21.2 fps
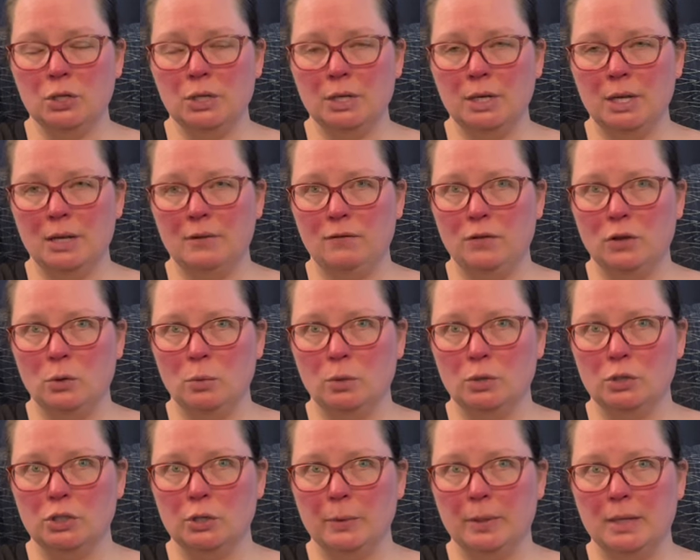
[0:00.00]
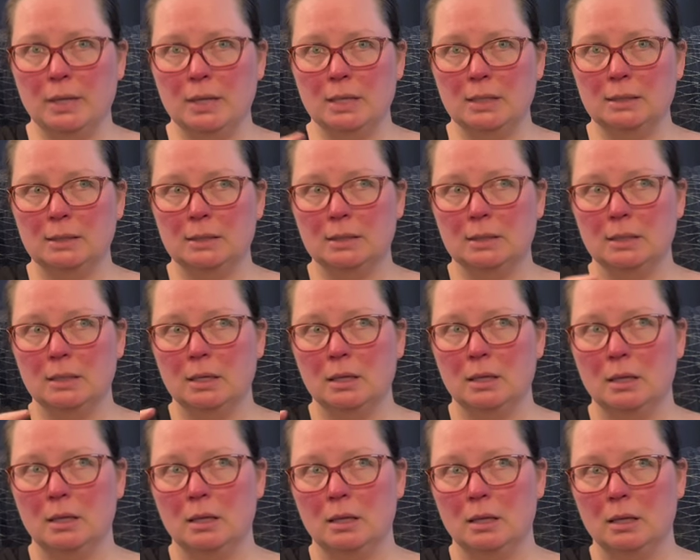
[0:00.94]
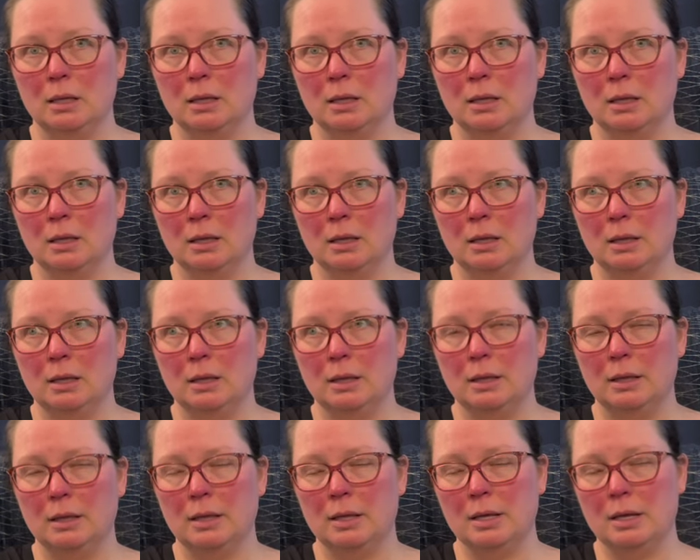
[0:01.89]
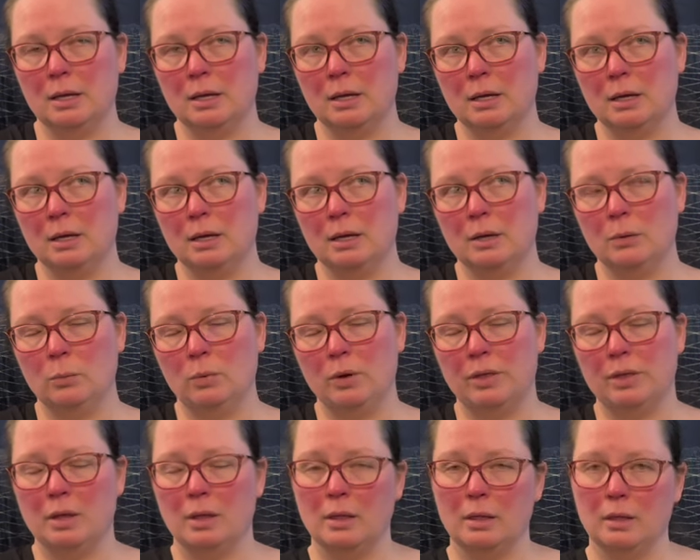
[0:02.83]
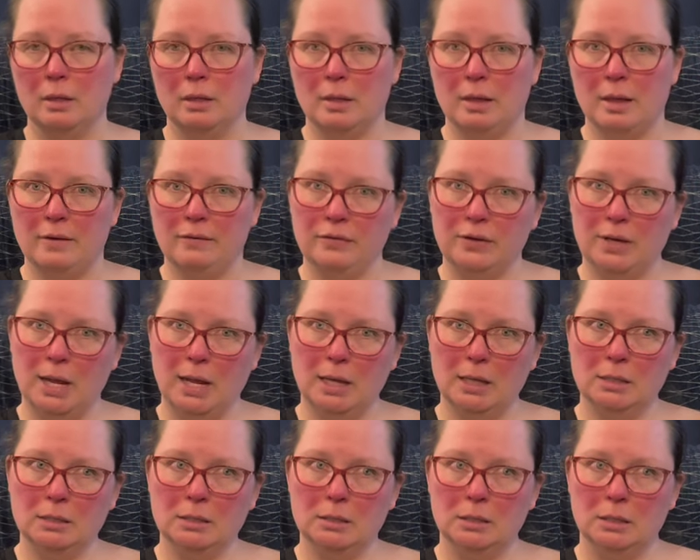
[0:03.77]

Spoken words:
if you were doing this with a left hand,